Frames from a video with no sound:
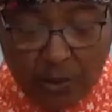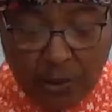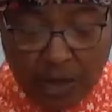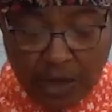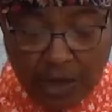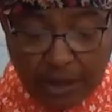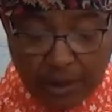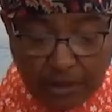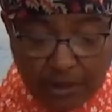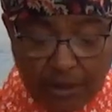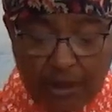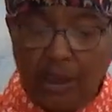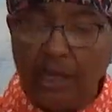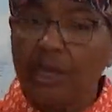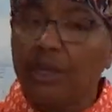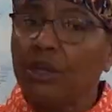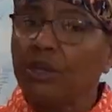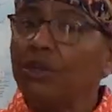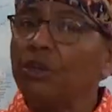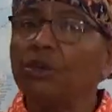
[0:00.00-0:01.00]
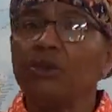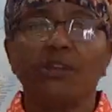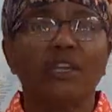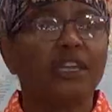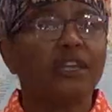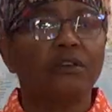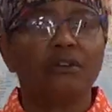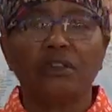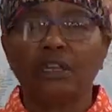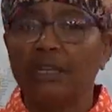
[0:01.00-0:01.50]
well, you're
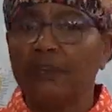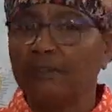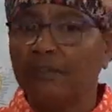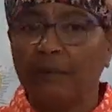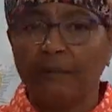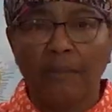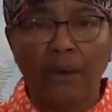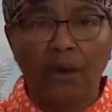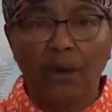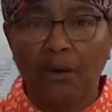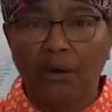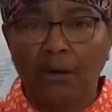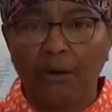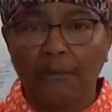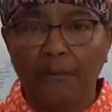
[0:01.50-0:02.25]
guilty of them all.